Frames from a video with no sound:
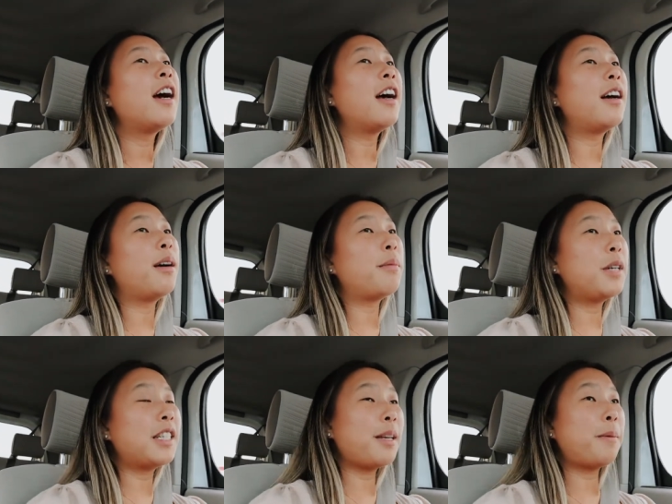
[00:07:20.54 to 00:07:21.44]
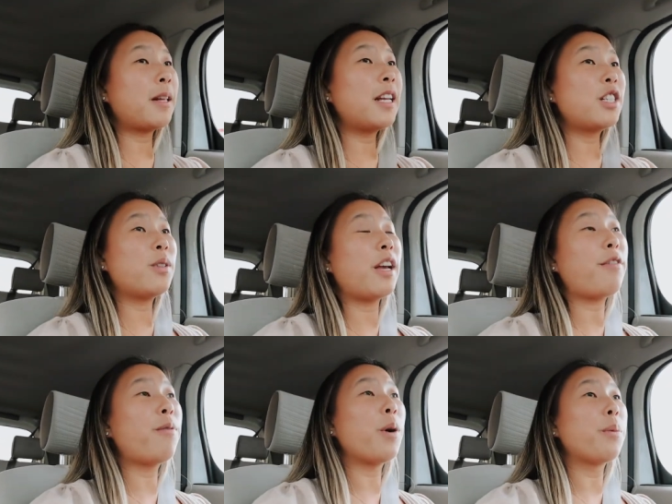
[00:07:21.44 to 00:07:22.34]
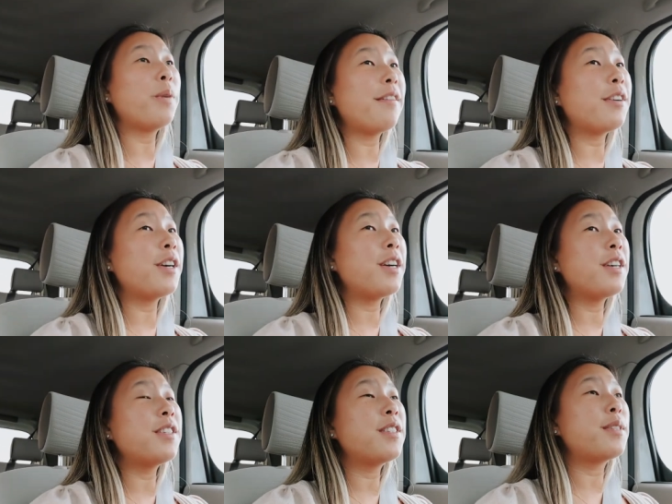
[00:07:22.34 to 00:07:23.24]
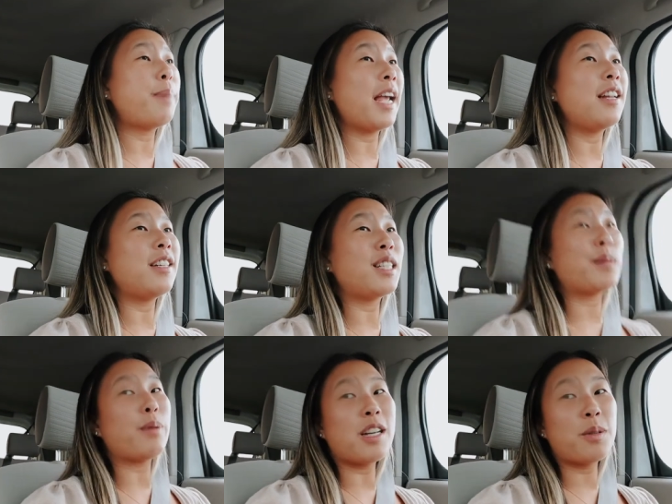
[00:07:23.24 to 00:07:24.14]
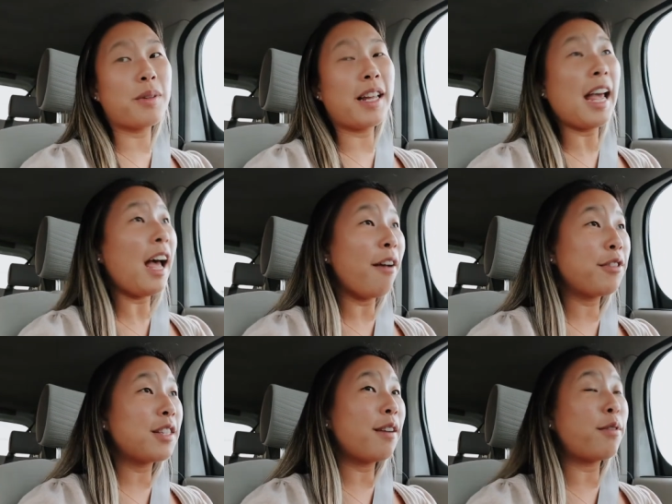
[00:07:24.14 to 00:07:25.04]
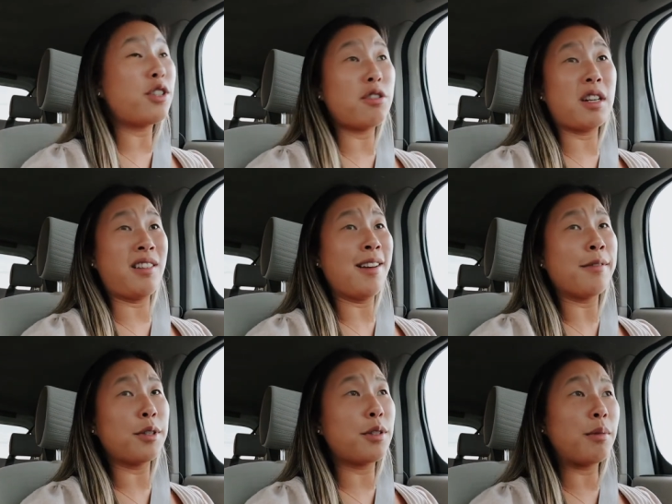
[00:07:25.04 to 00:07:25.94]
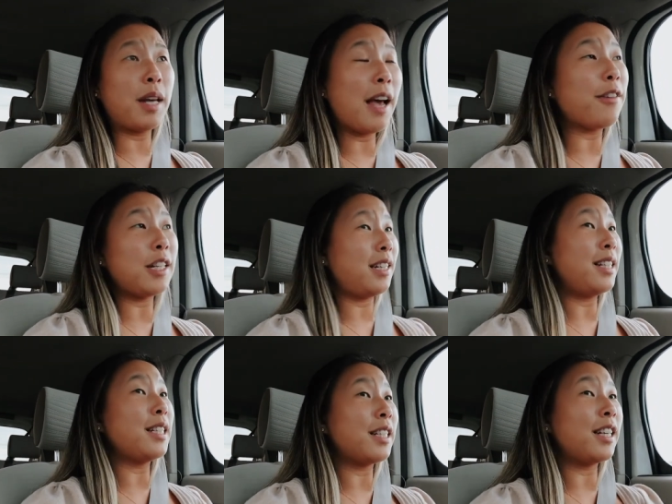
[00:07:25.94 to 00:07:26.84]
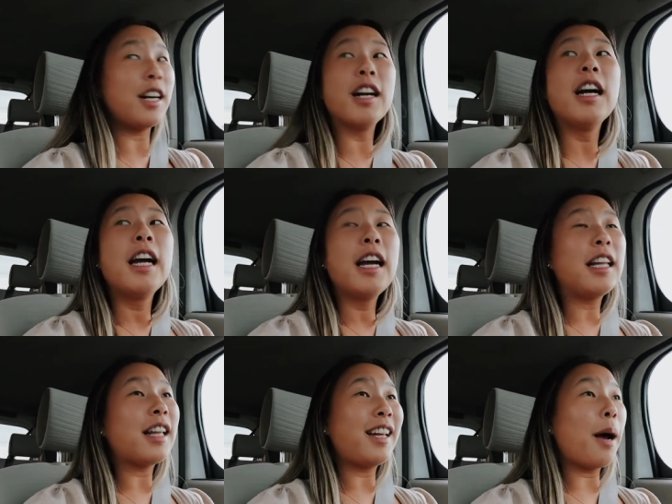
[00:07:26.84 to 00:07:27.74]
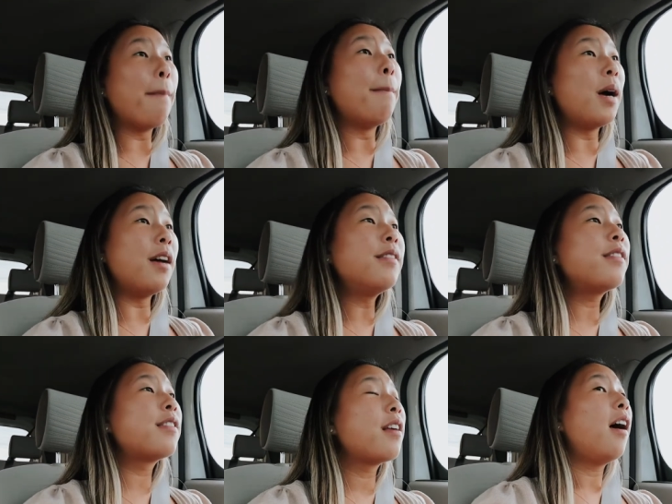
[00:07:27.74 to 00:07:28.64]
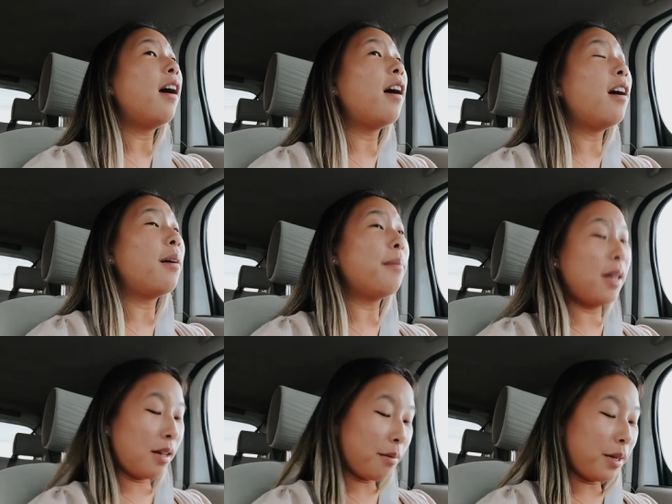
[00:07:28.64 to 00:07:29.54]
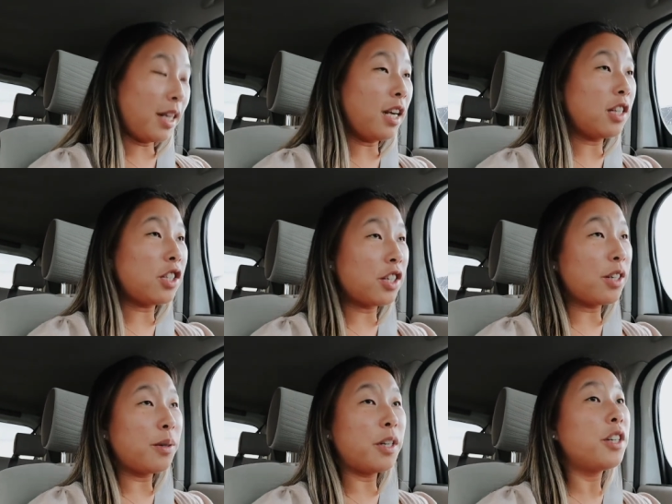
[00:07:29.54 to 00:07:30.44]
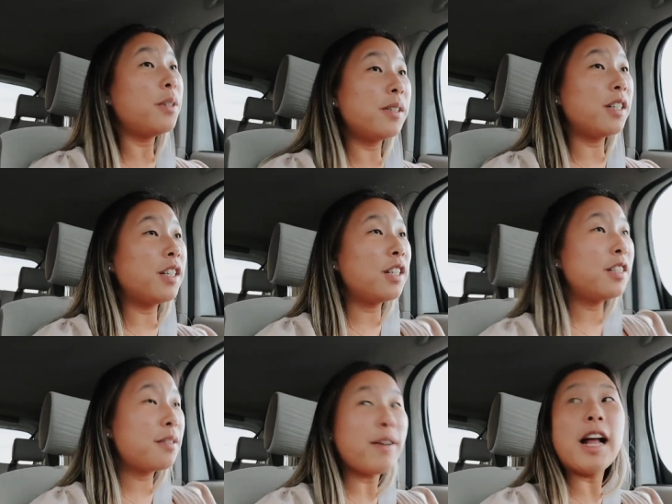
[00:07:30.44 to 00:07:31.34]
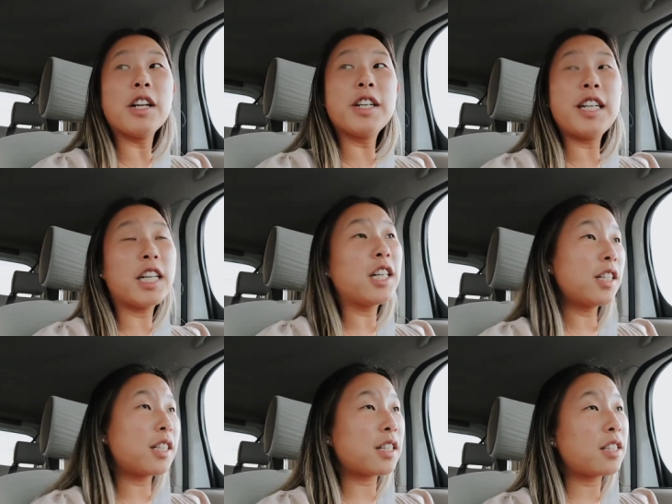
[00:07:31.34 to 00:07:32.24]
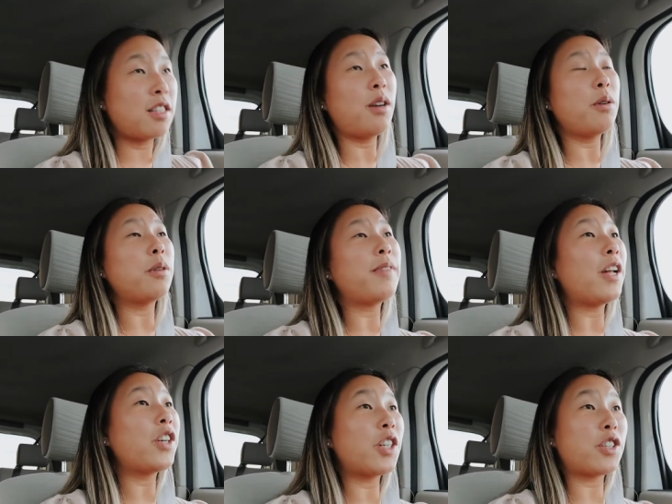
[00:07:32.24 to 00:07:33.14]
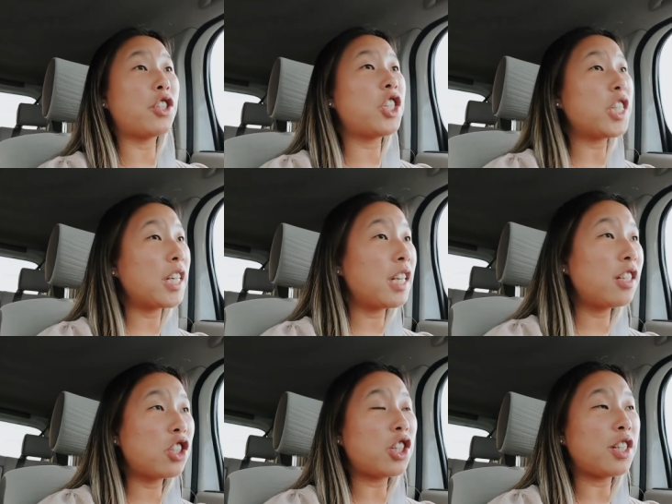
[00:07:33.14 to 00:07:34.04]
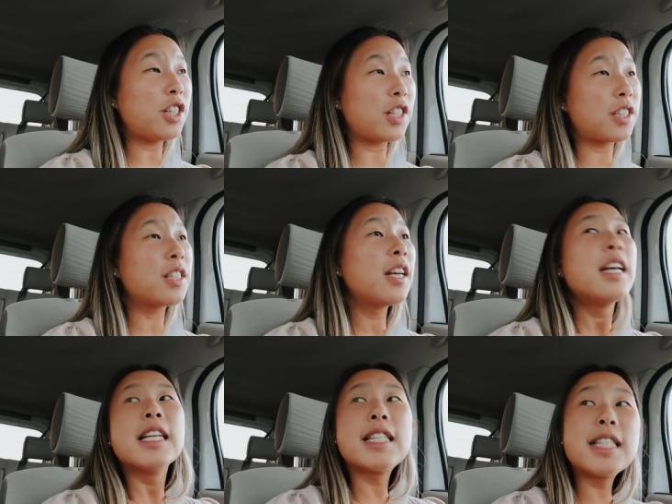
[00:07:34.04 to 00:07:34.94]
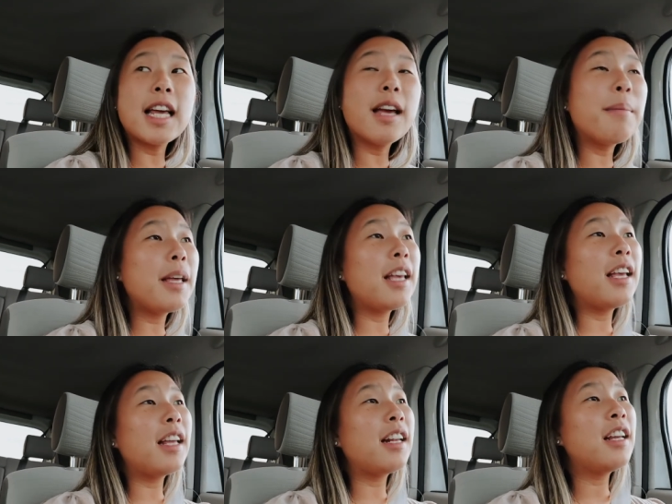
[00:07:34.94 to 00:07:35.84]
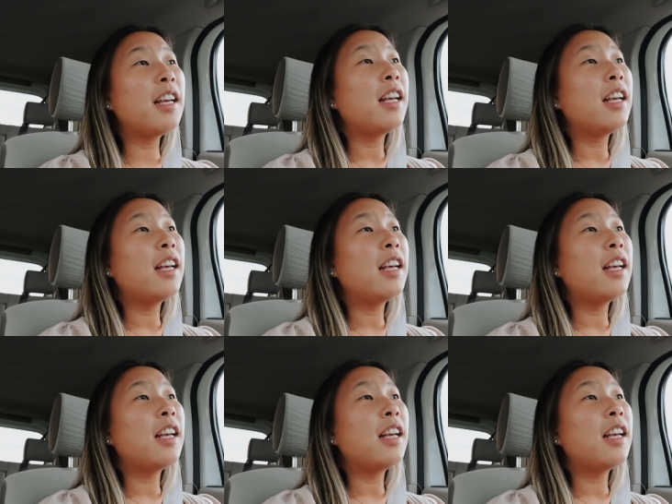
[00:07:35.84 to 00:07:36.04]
Um, we typically do like Four Rivers, Panda Express when they have stuff, which is like never, so we haven't eaten there in like months. Um, we do Hooters, Valerie cooks, so Valerie cooks chicken, she cooks salmon,